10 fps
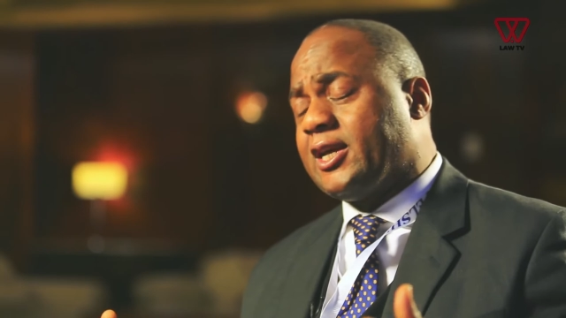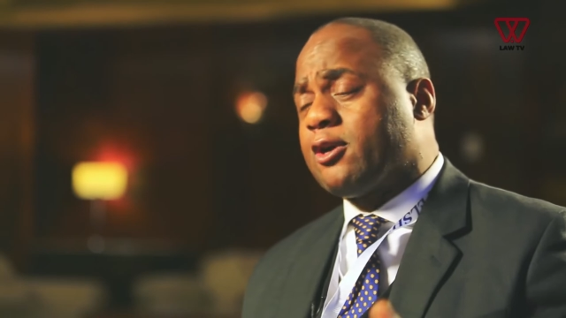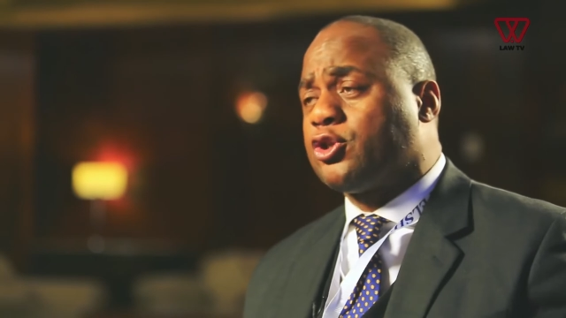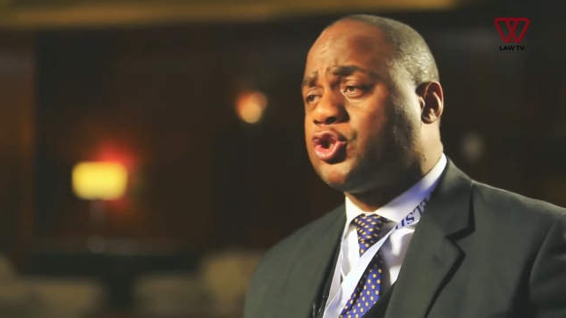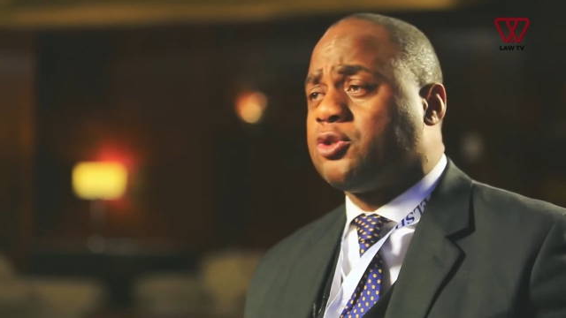the
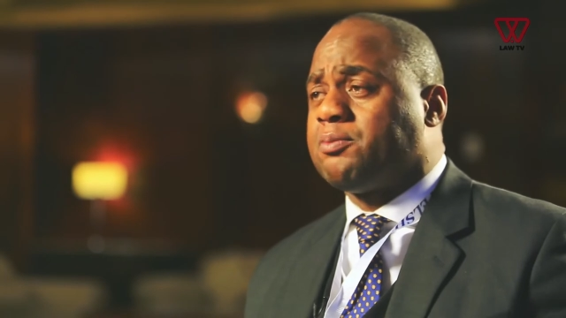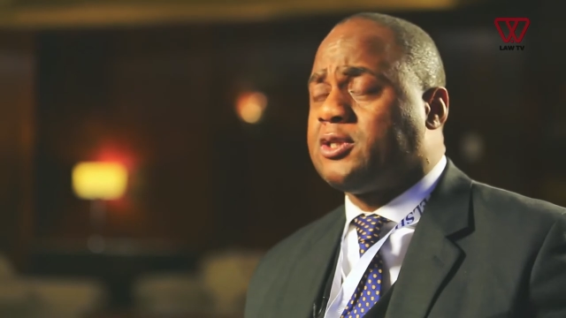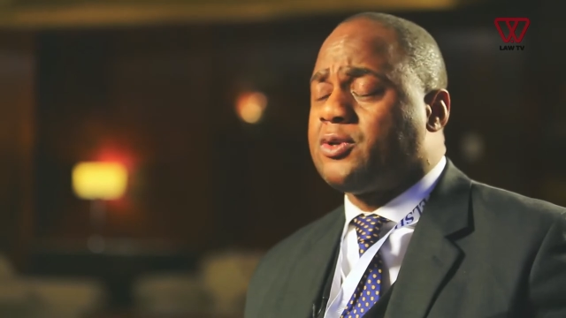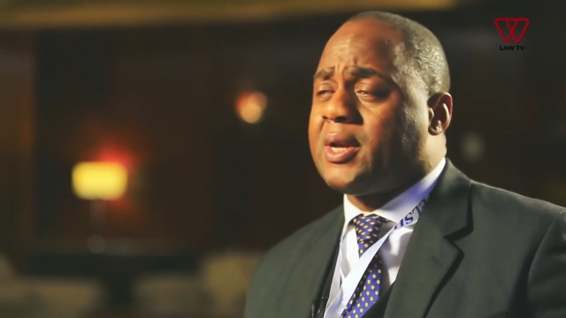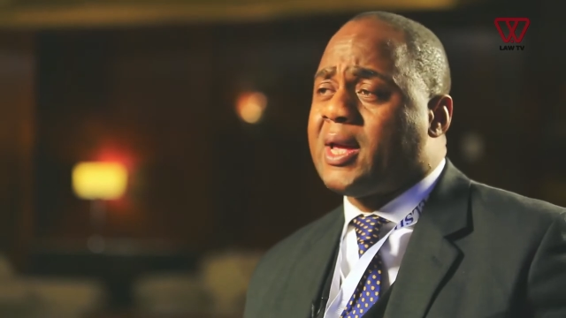court should be
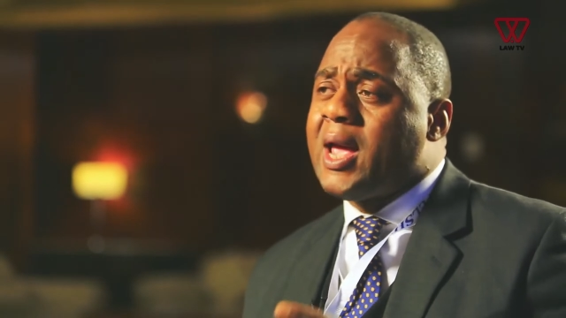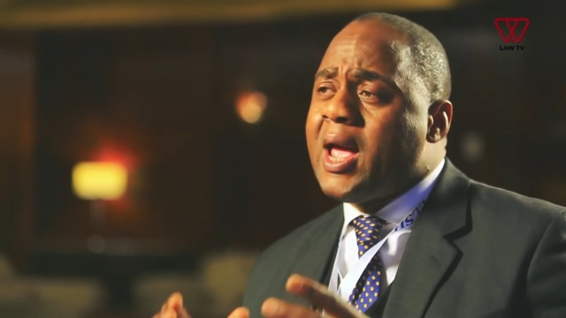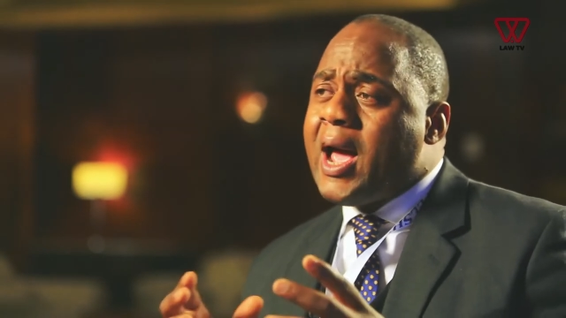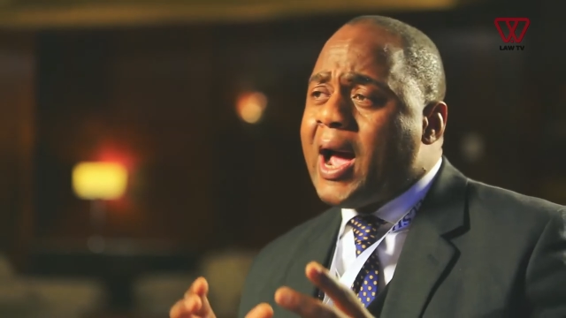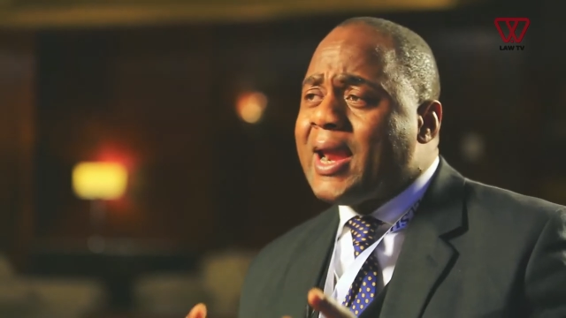doing
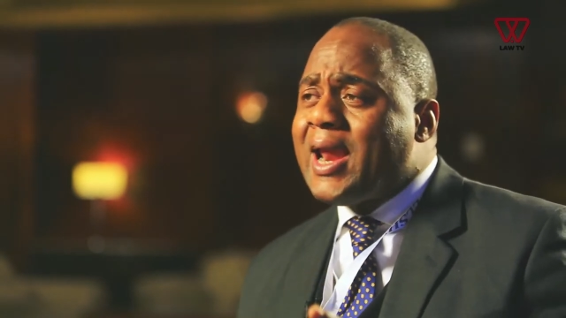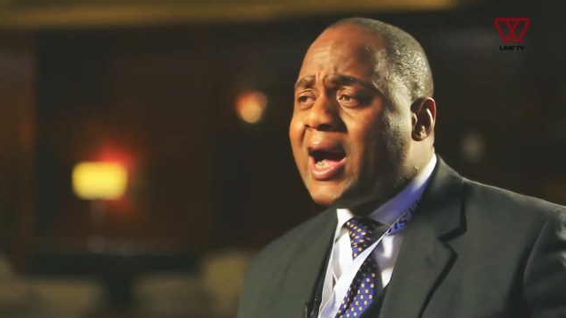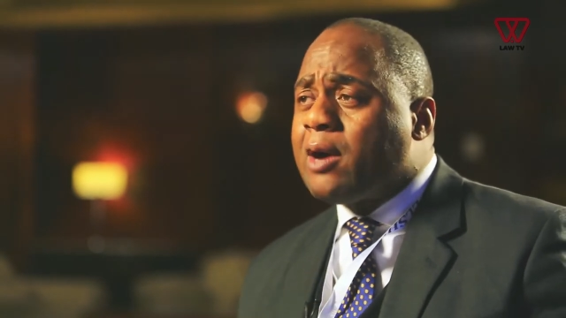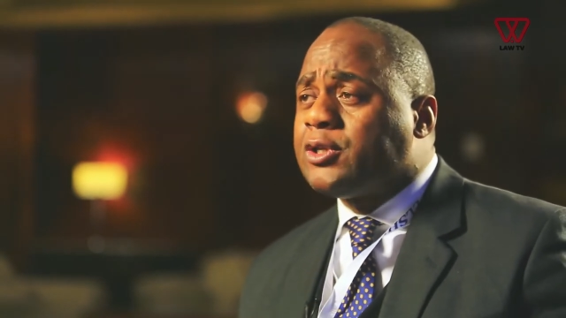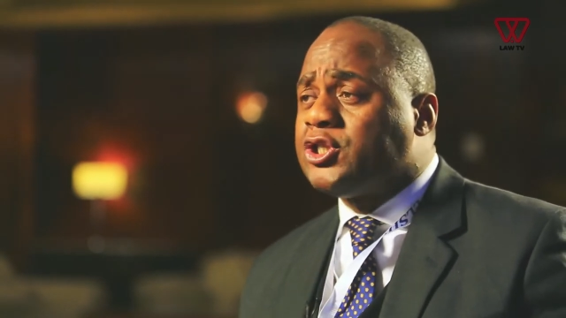and
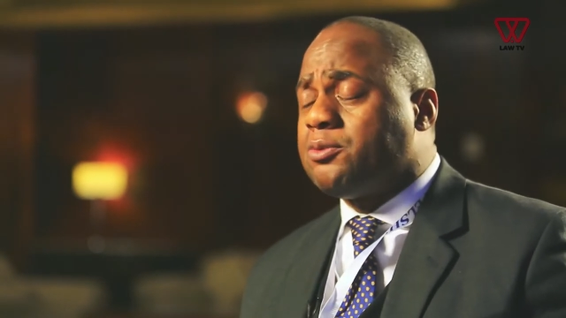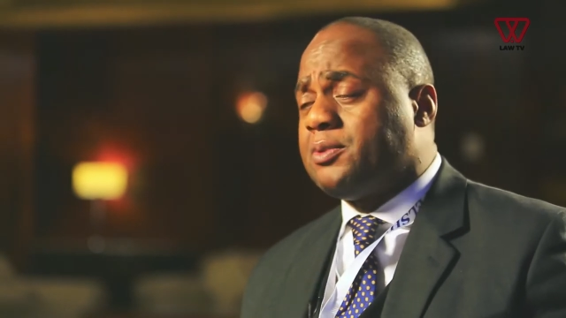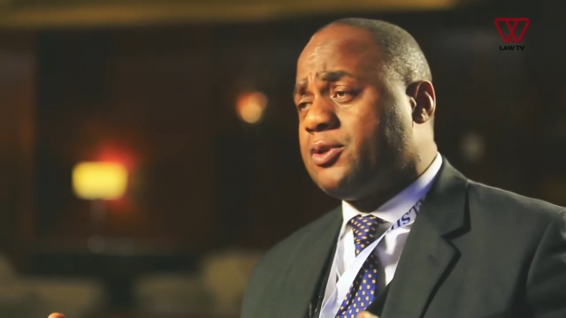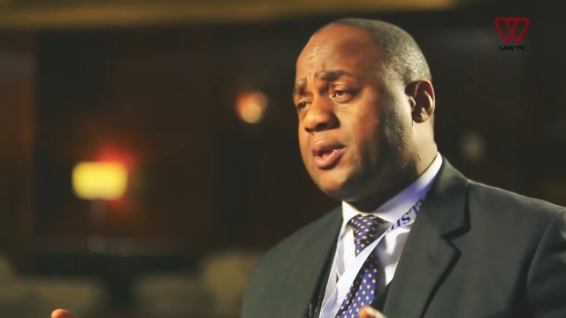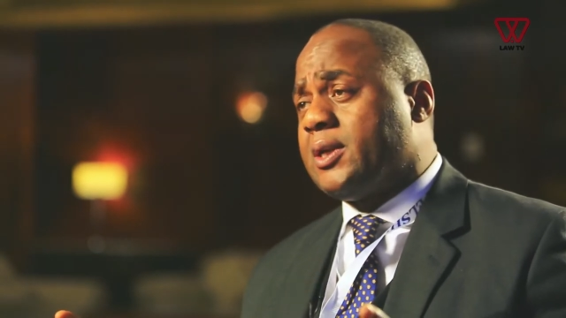how they should
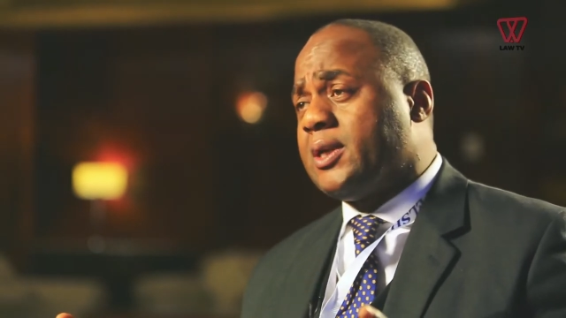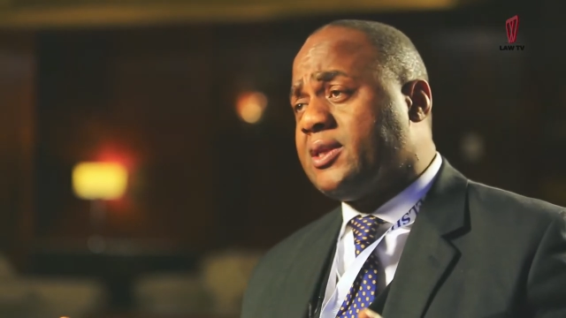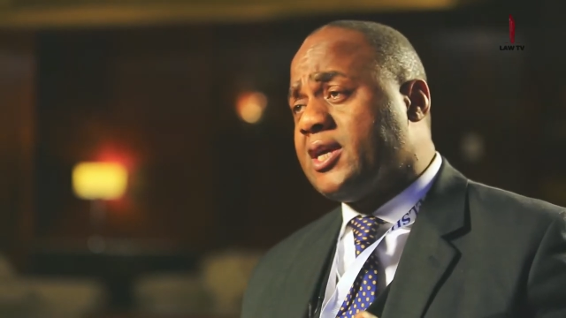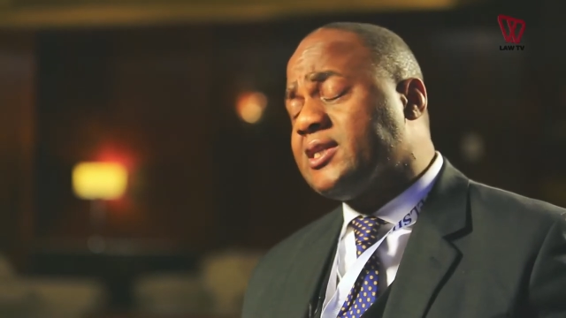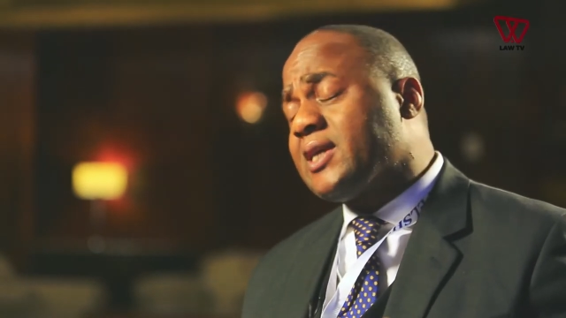be doing
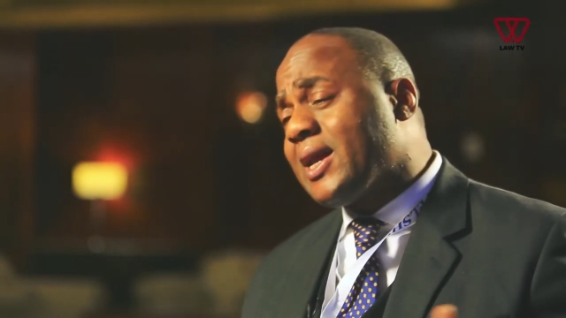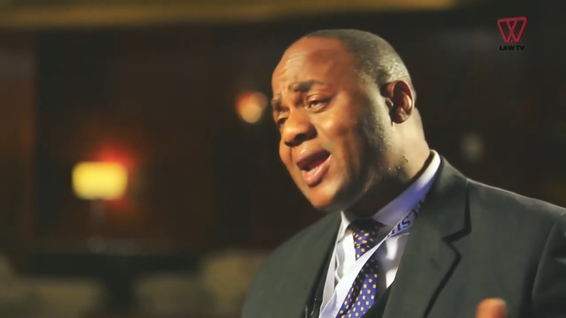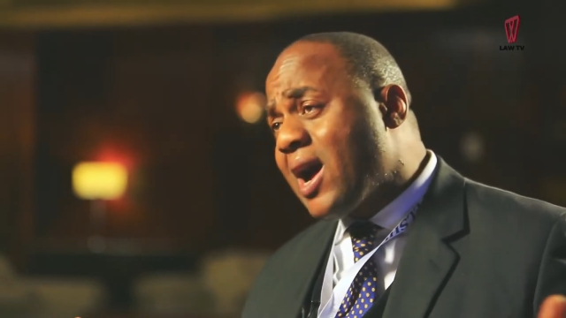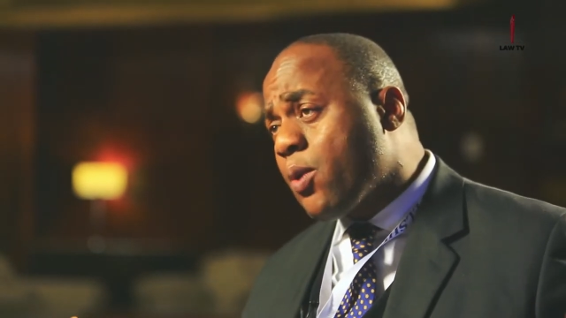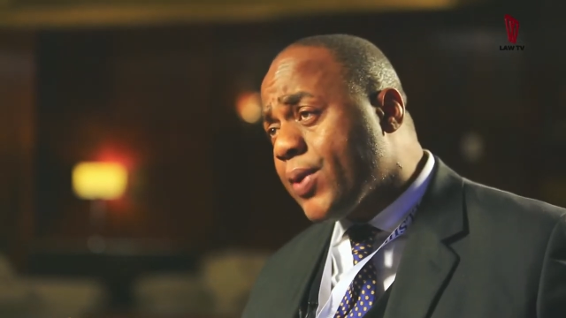this and
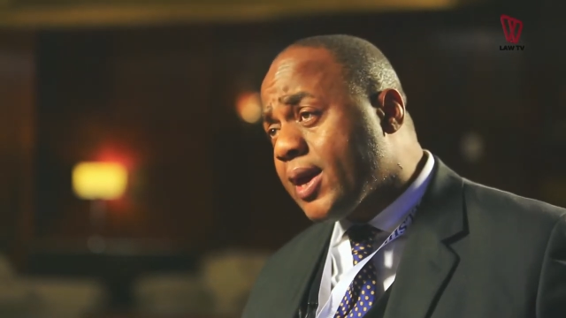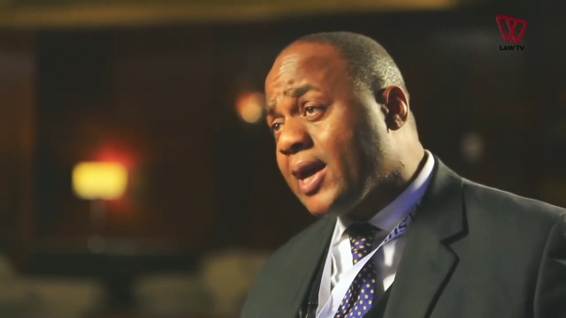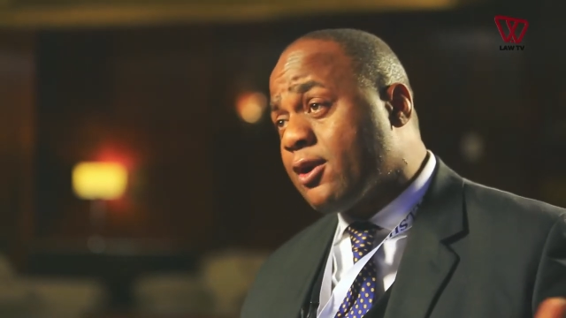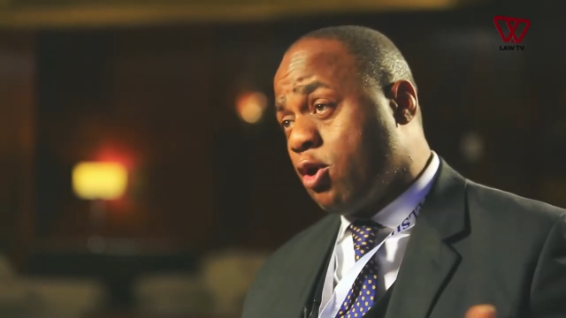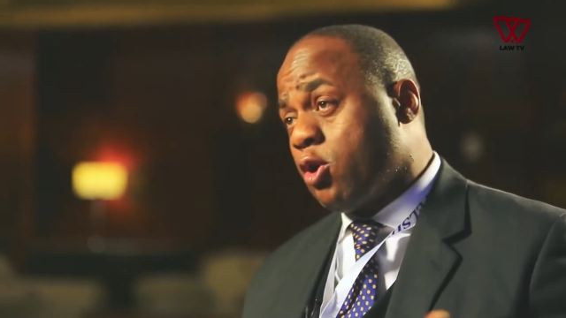how we
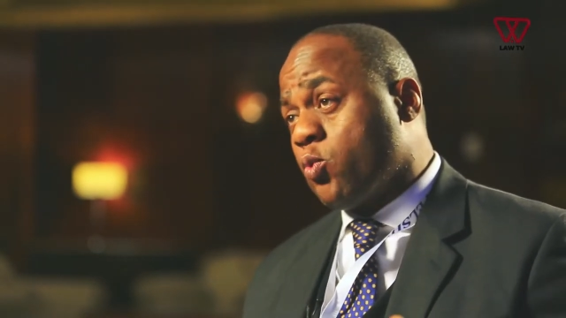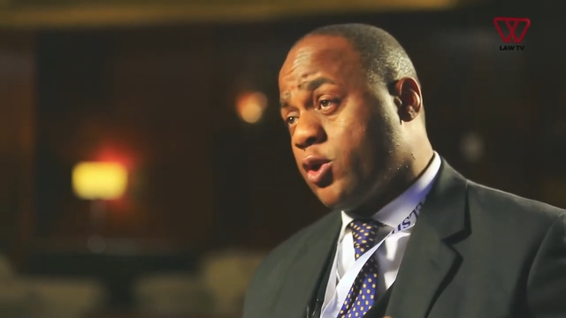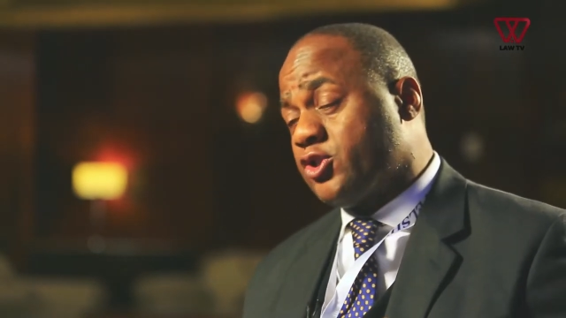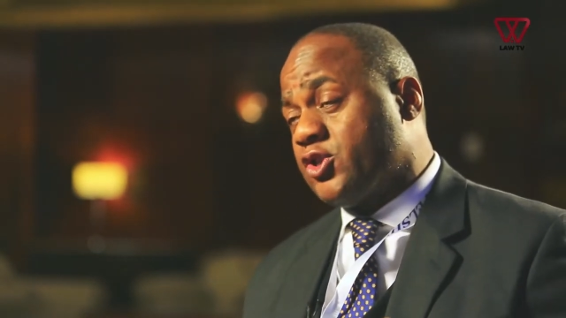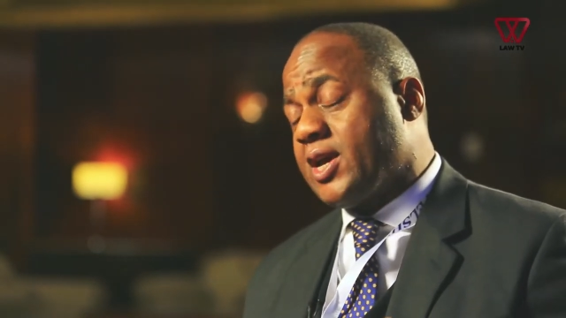can all
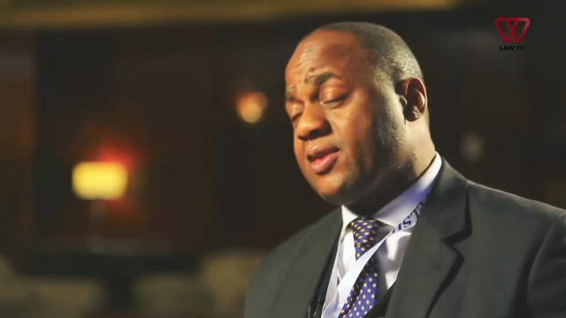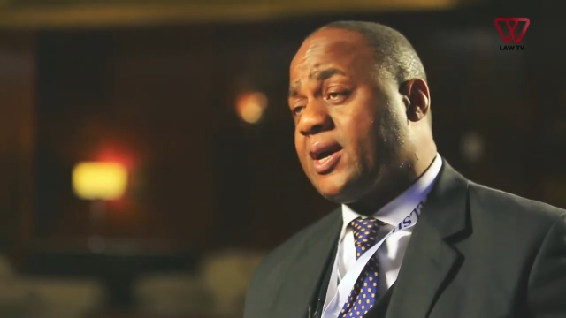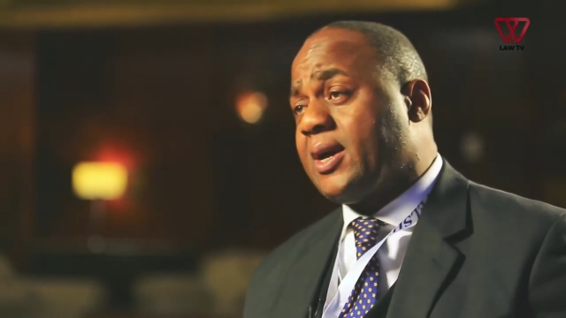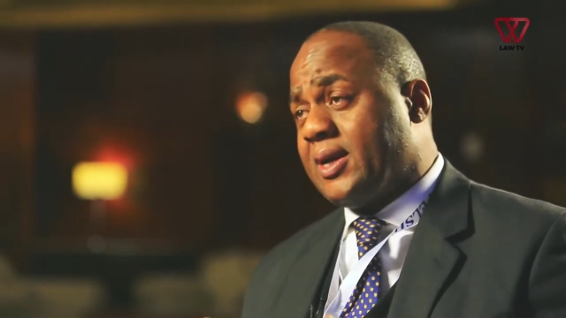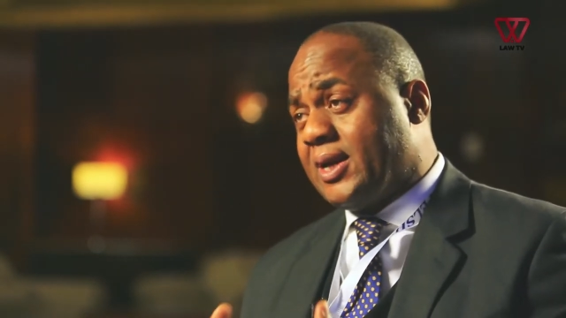work together